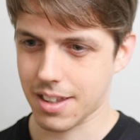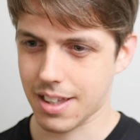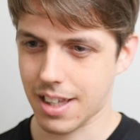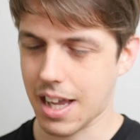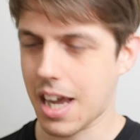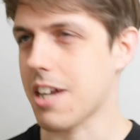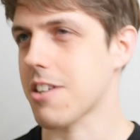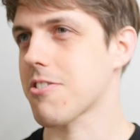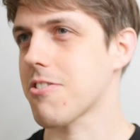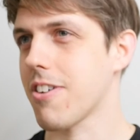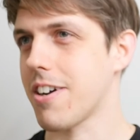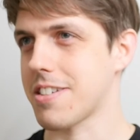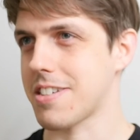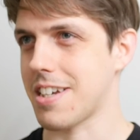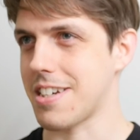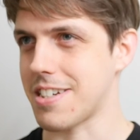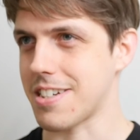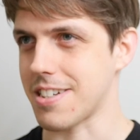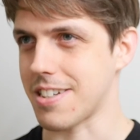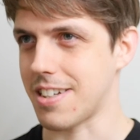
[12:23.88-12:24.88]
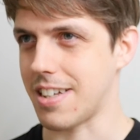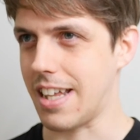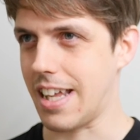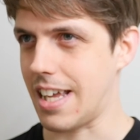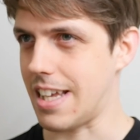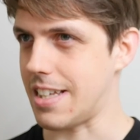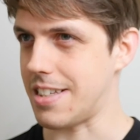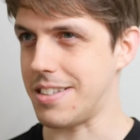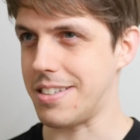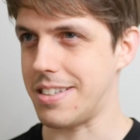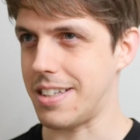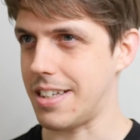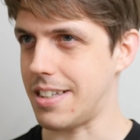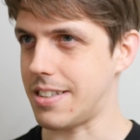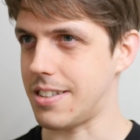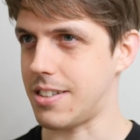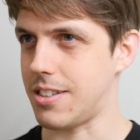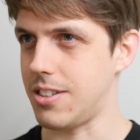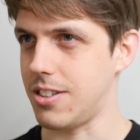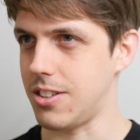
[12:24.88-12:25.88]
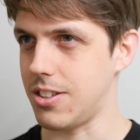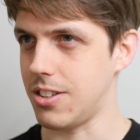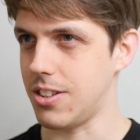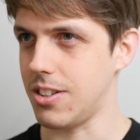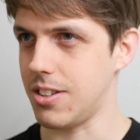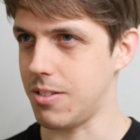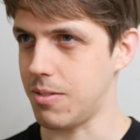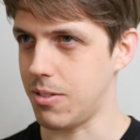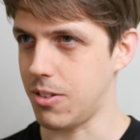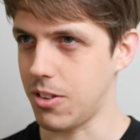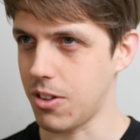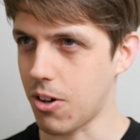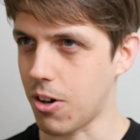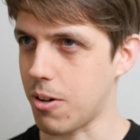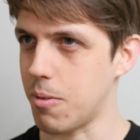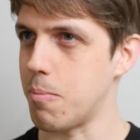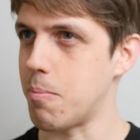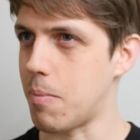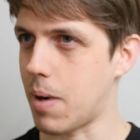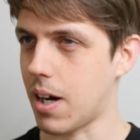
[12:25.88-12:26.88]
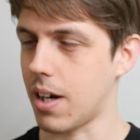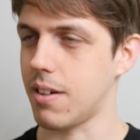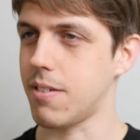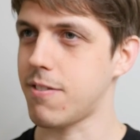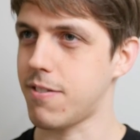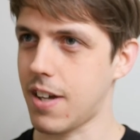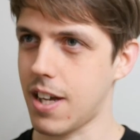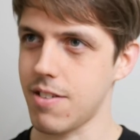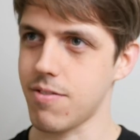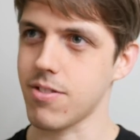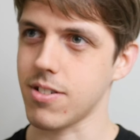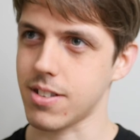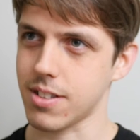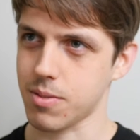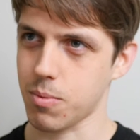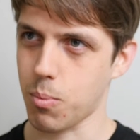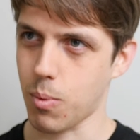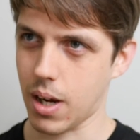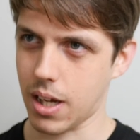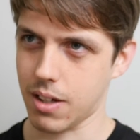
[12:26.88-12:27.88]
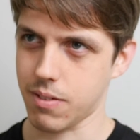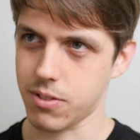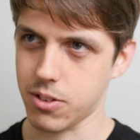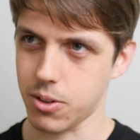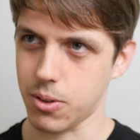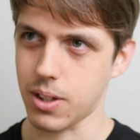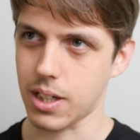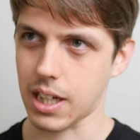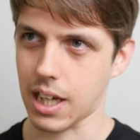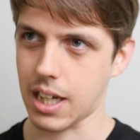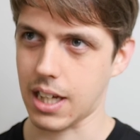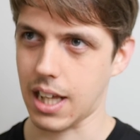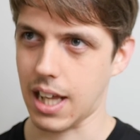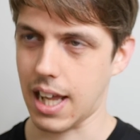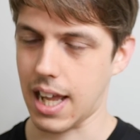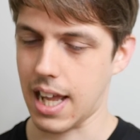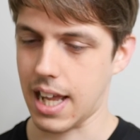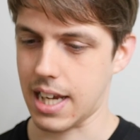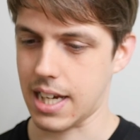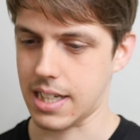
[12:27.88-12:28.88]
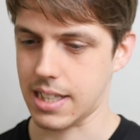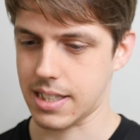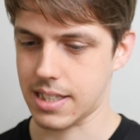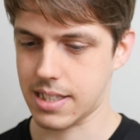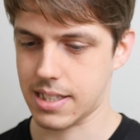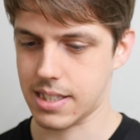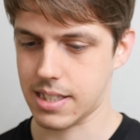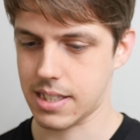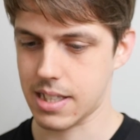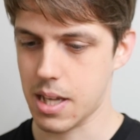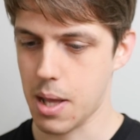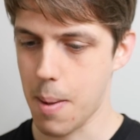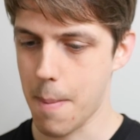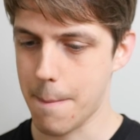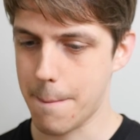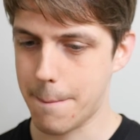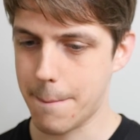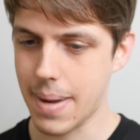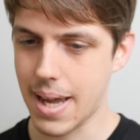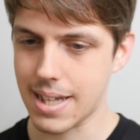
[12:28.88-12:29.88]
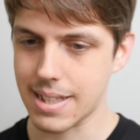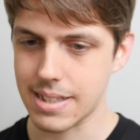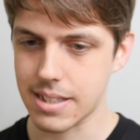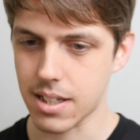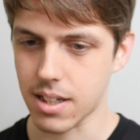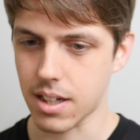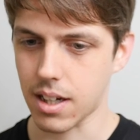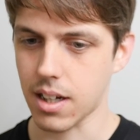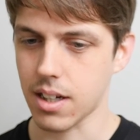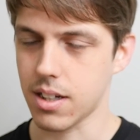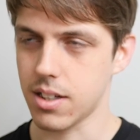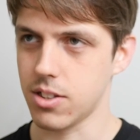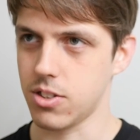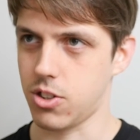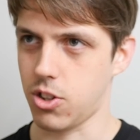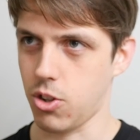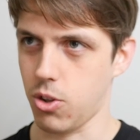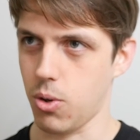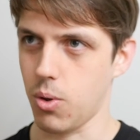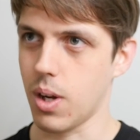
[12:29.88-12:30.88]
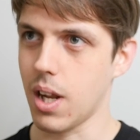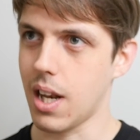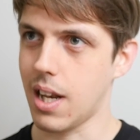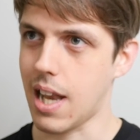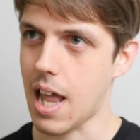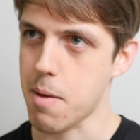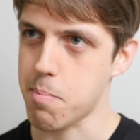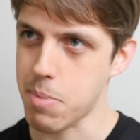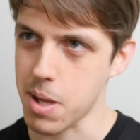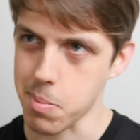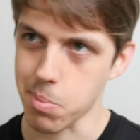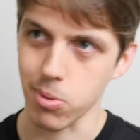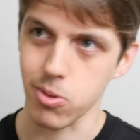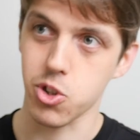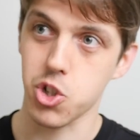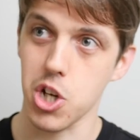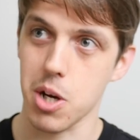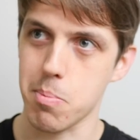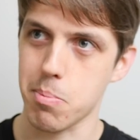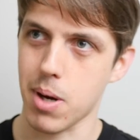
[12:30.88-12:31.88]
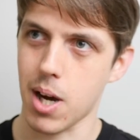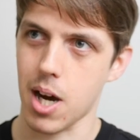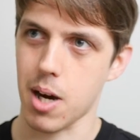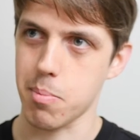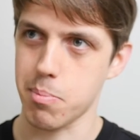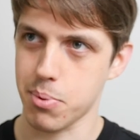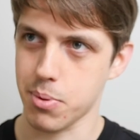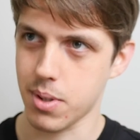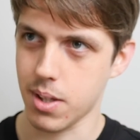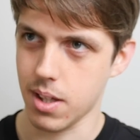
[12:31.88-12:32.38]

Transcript: Categorization is not my favorite way of doing it. It's better to let people jump up